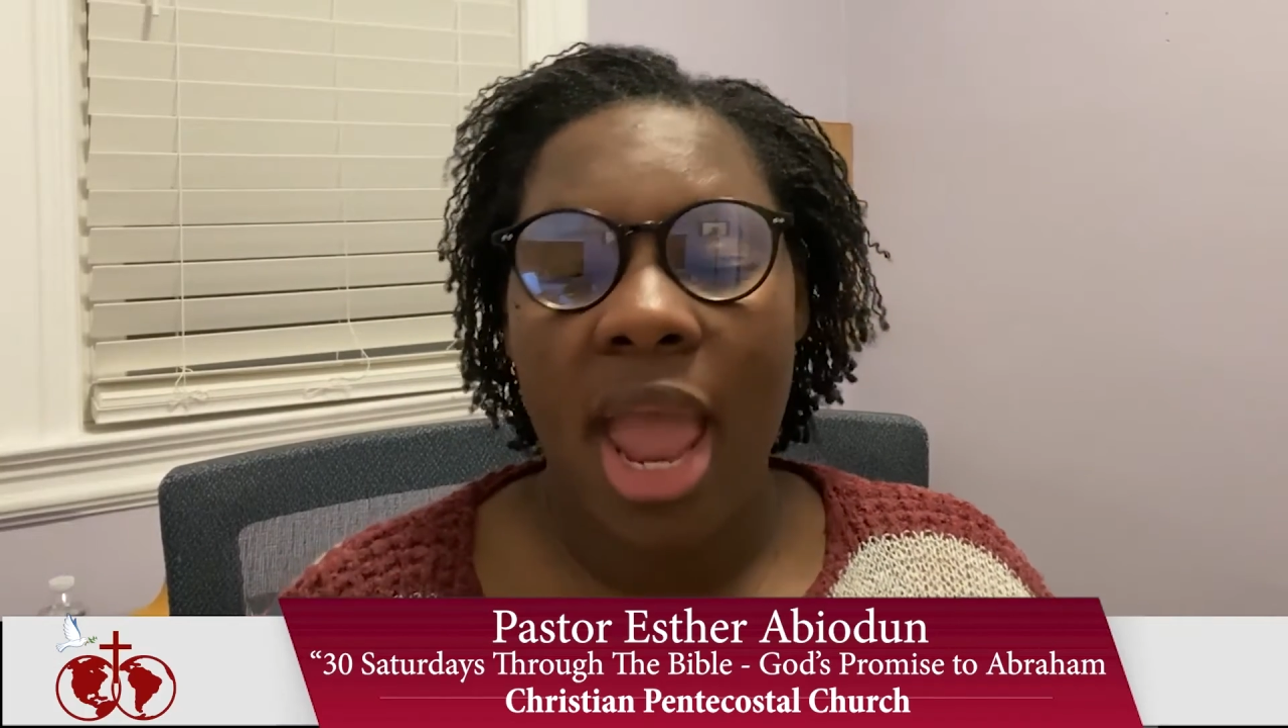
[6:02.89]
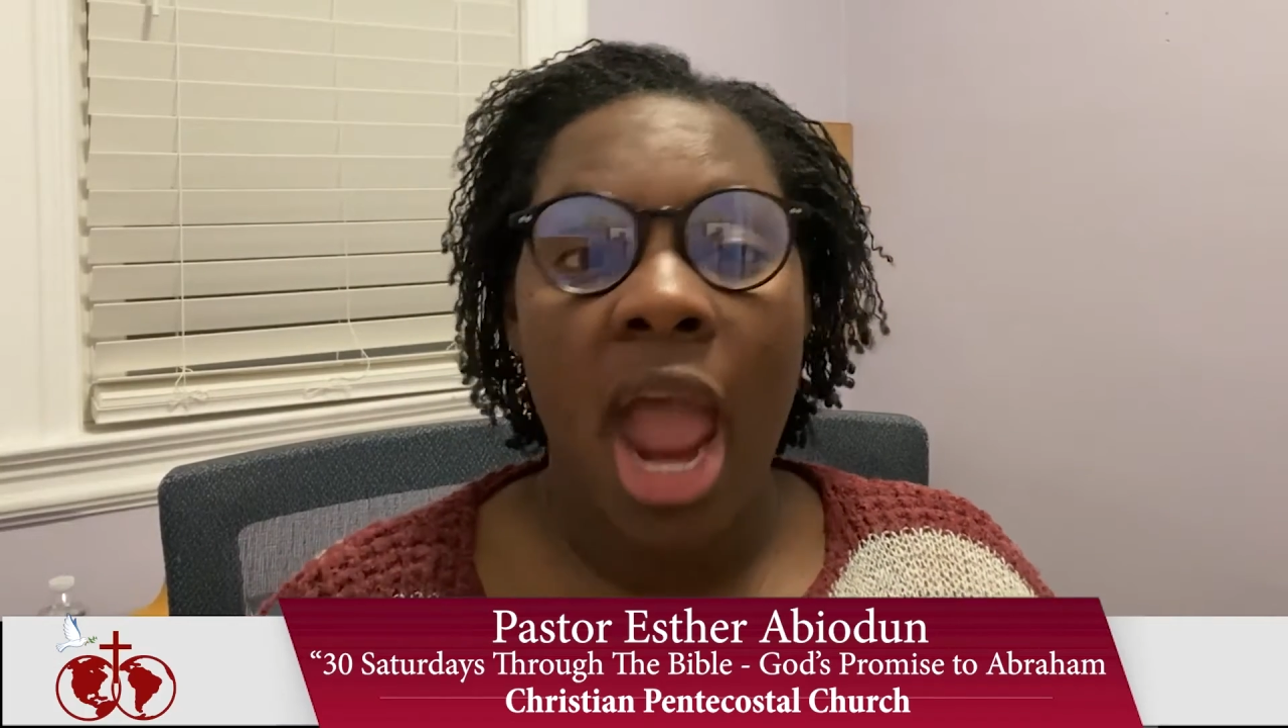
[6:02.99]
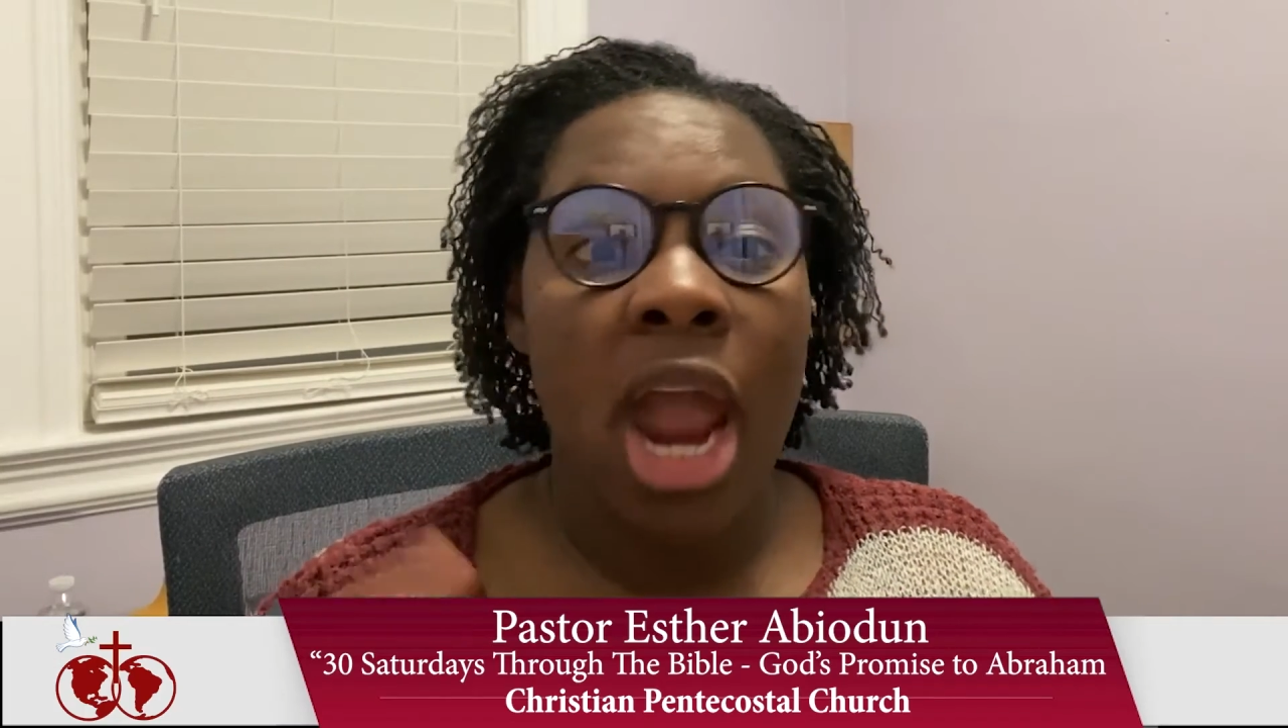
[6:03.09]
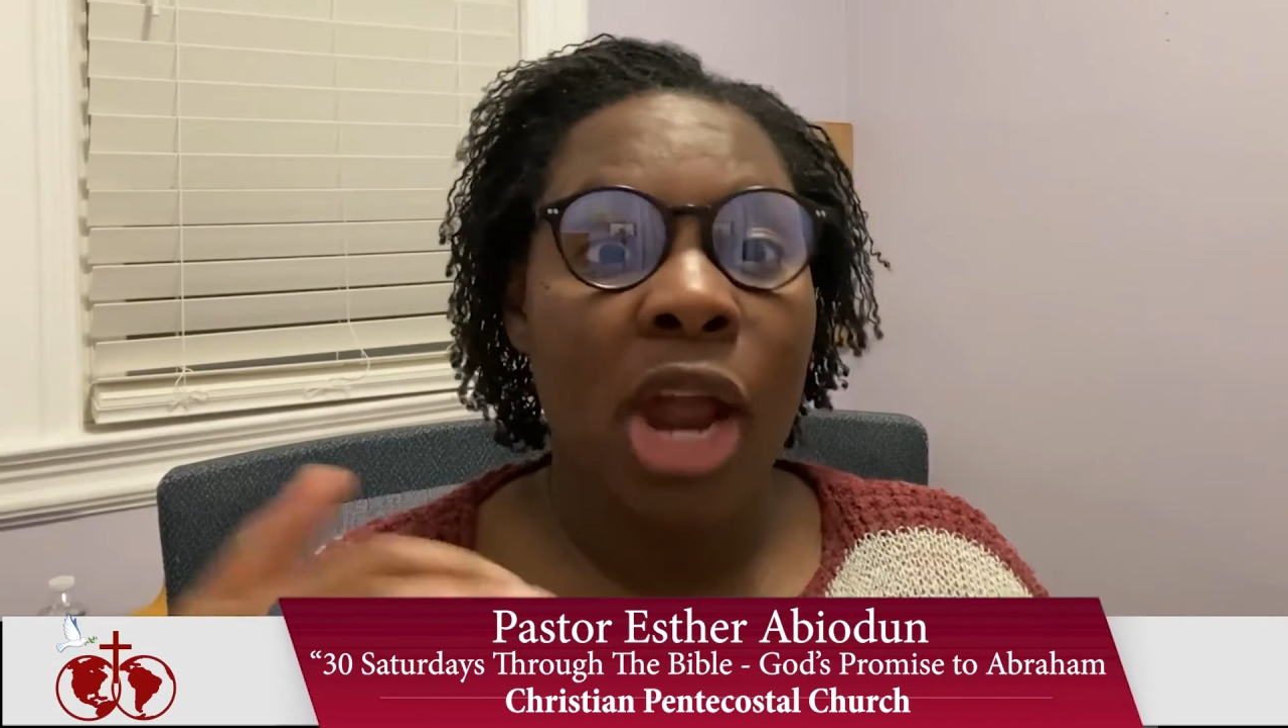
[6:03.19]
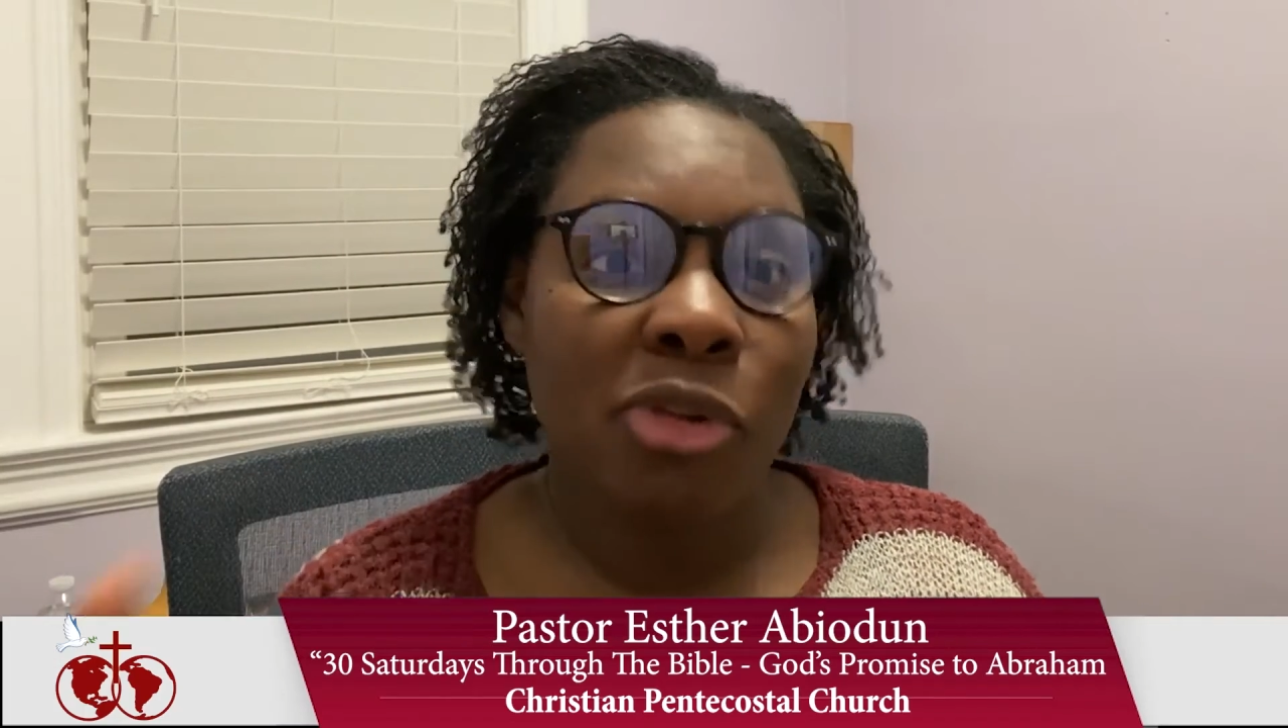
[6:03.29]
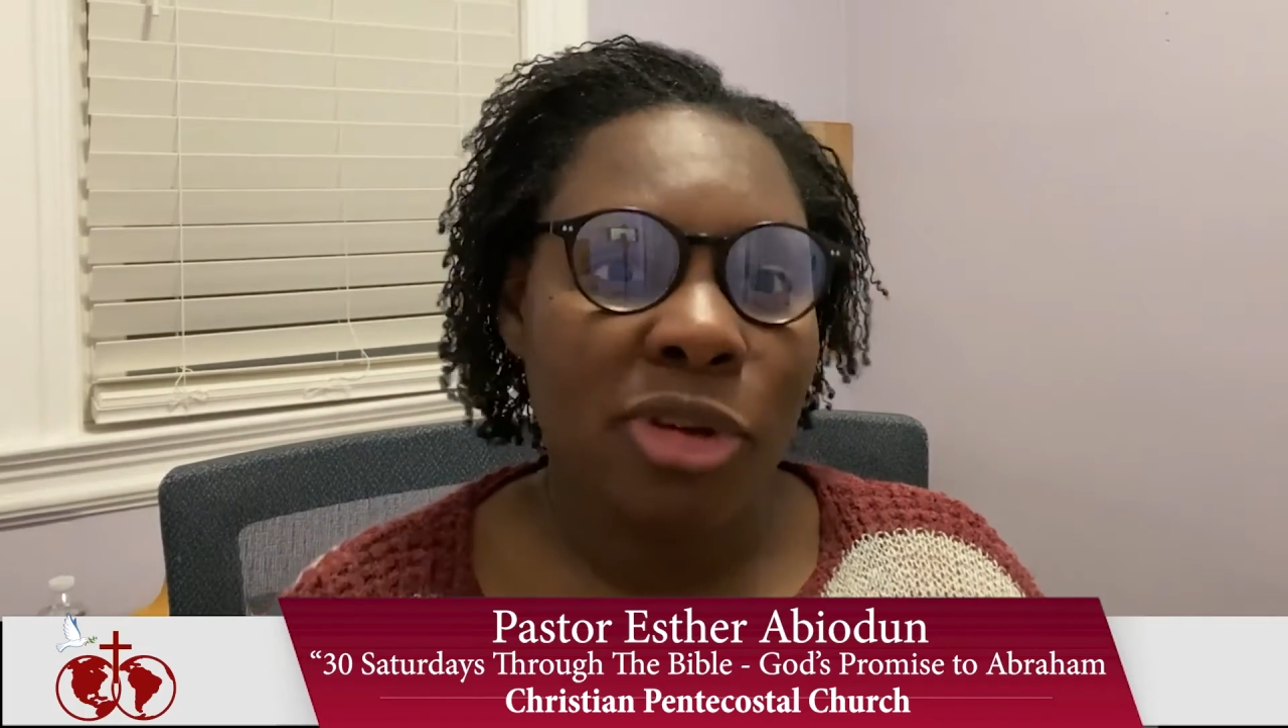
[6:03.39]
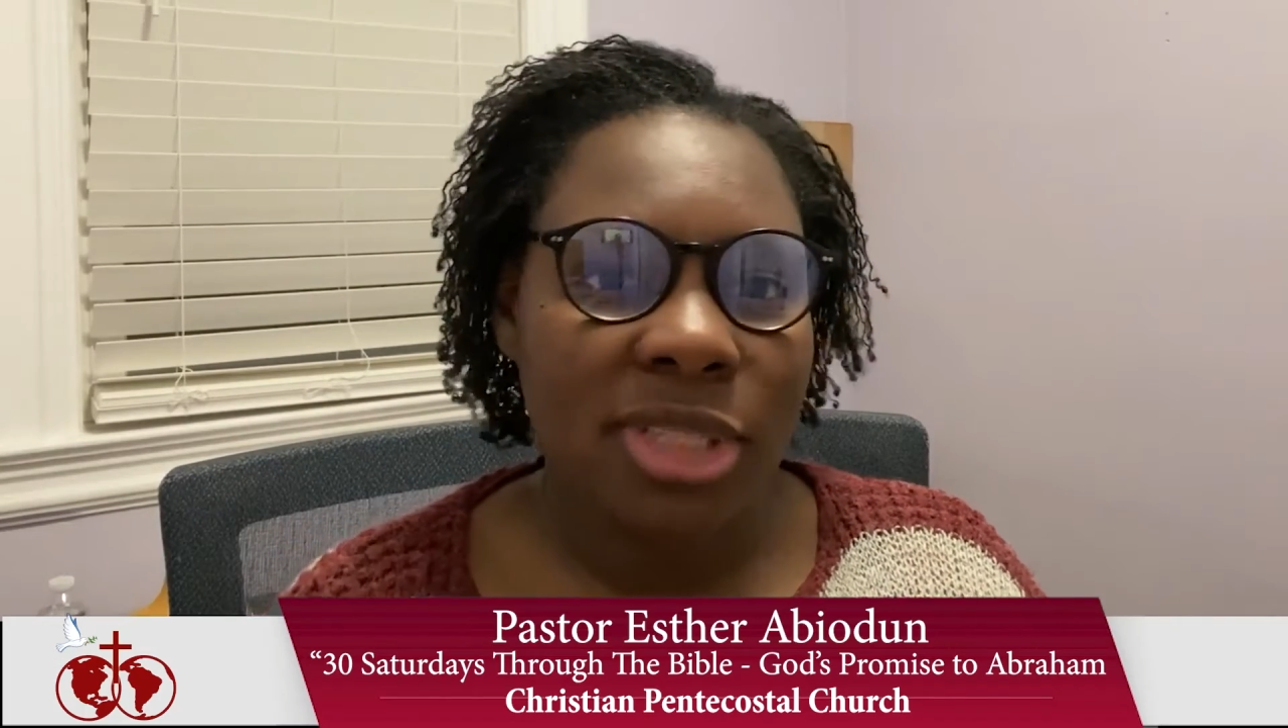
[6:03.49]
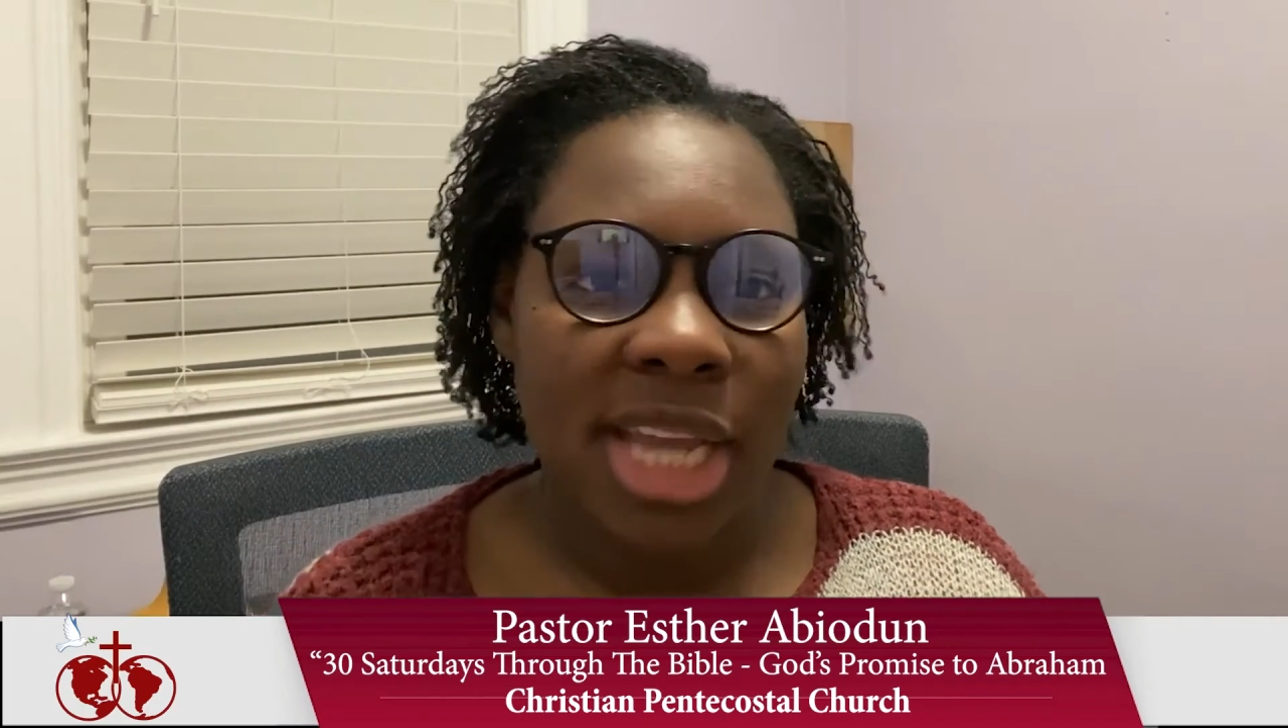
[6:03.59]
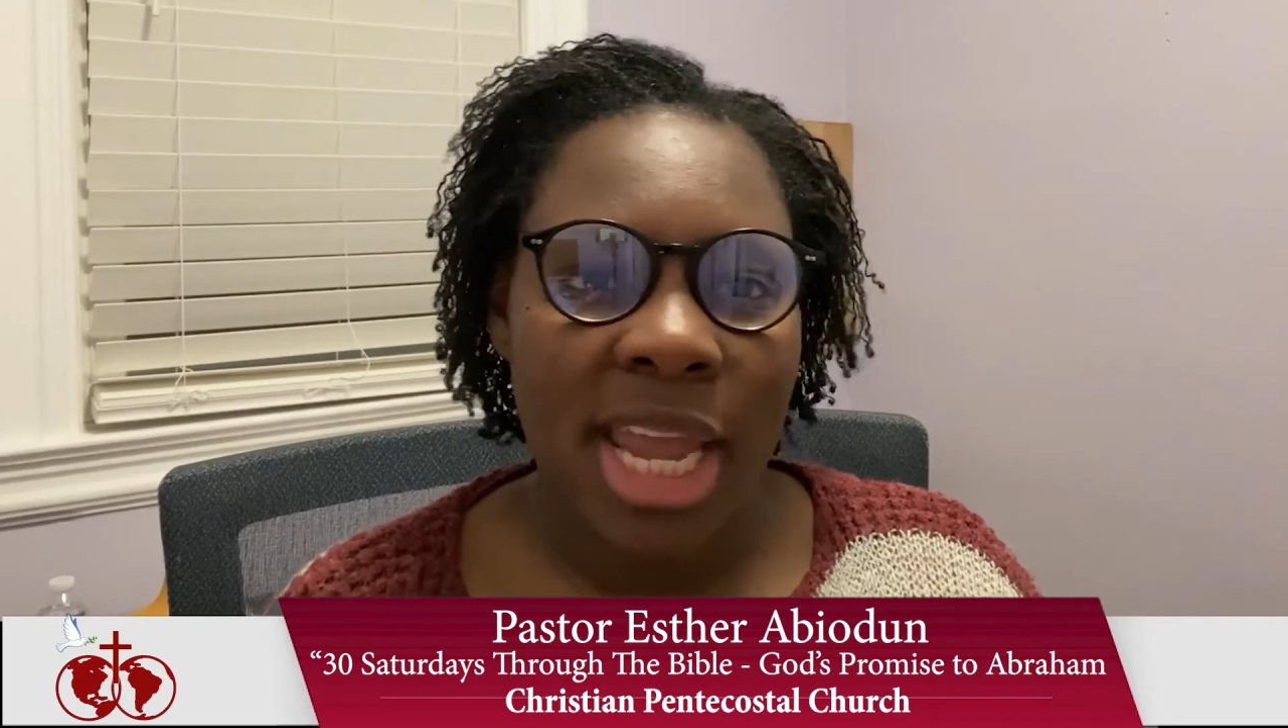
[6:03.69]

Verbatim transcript: heralds